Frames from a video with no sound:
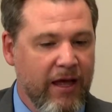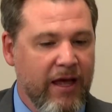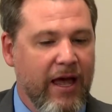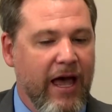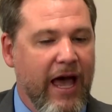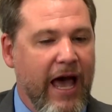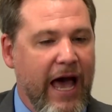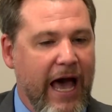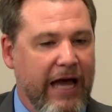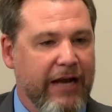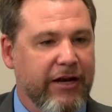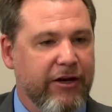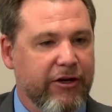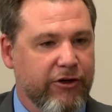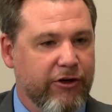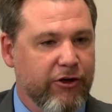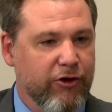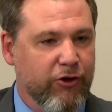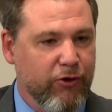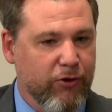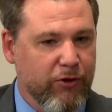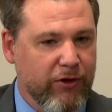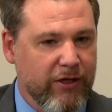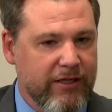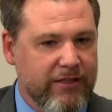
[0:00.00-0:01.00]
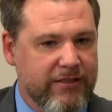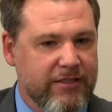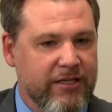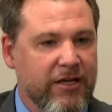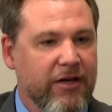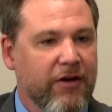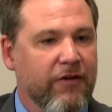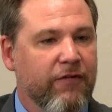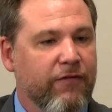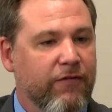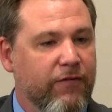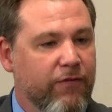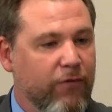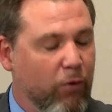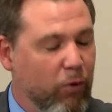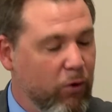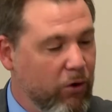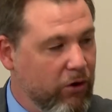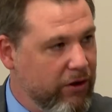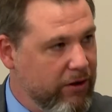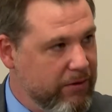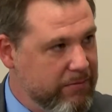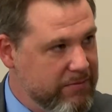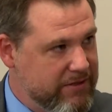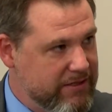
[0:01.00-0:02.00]
how to do it for
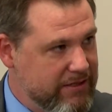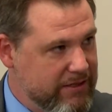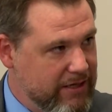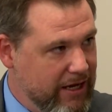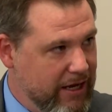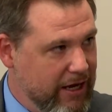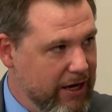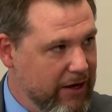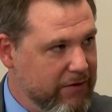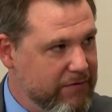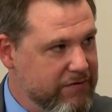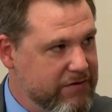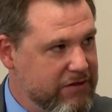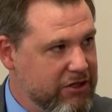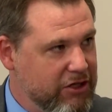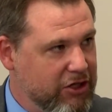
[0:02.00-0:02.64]
themselves.